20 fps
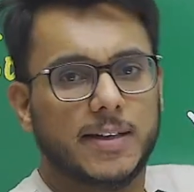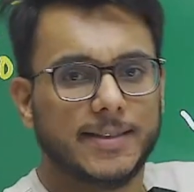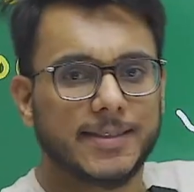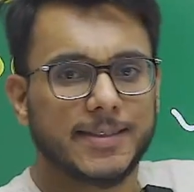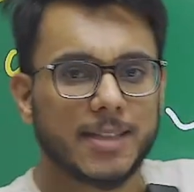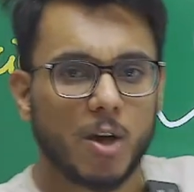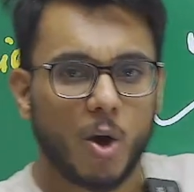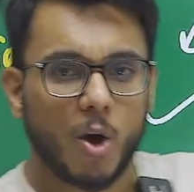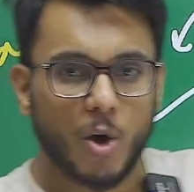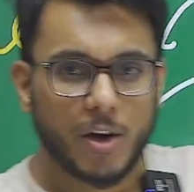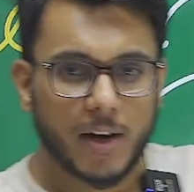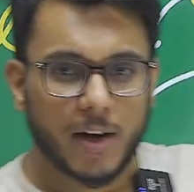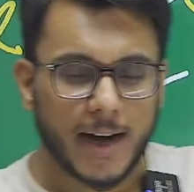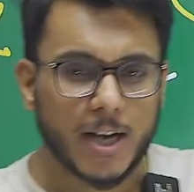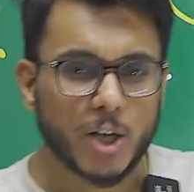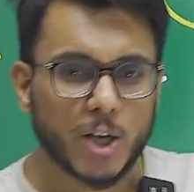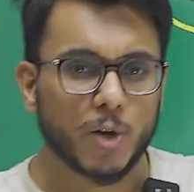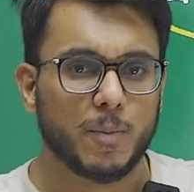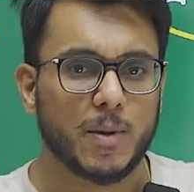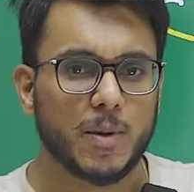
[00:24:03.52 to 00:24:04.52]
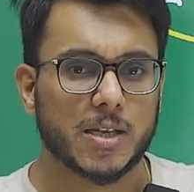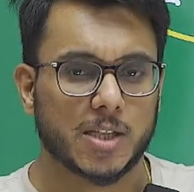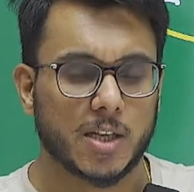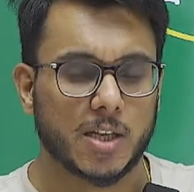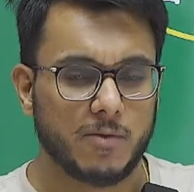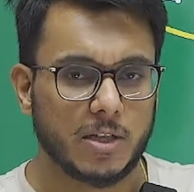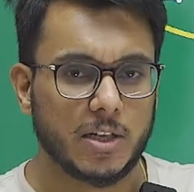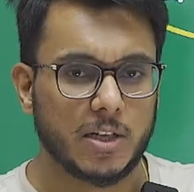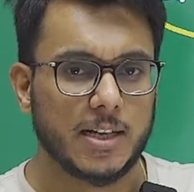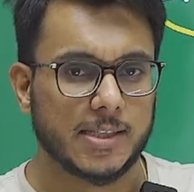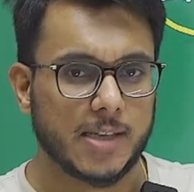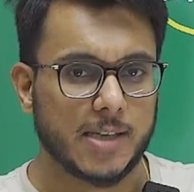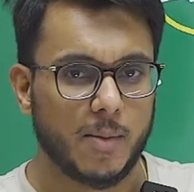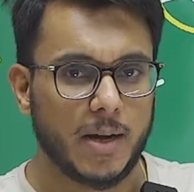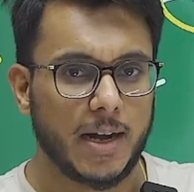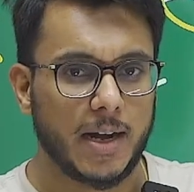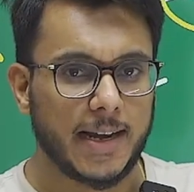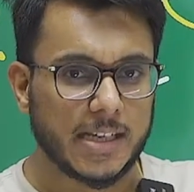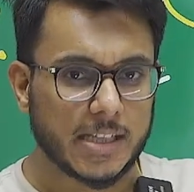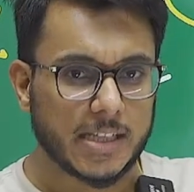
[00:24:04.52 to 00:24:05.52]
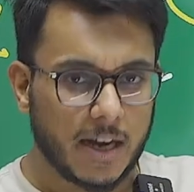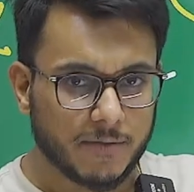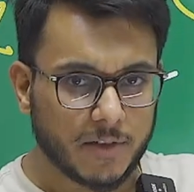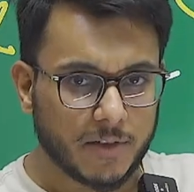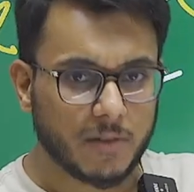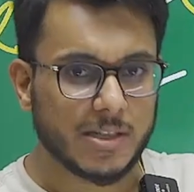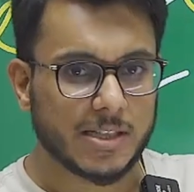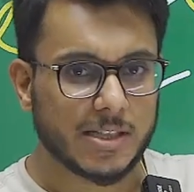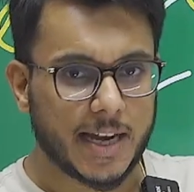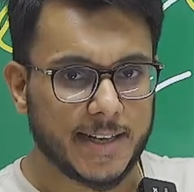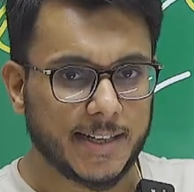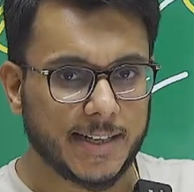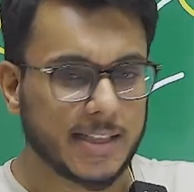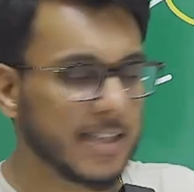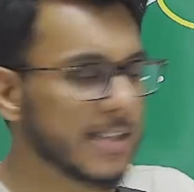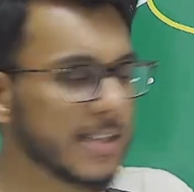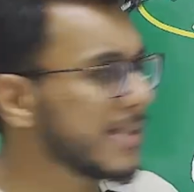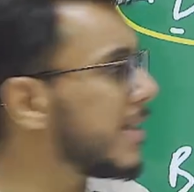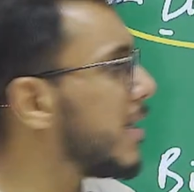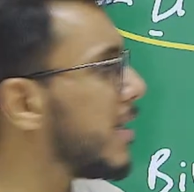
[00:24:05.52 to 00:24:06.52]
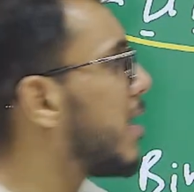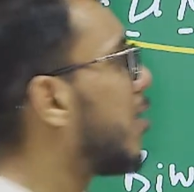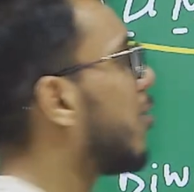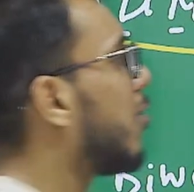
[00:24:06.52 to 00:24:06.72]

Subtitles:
on Right of Person with Disabilities, after we signed this, what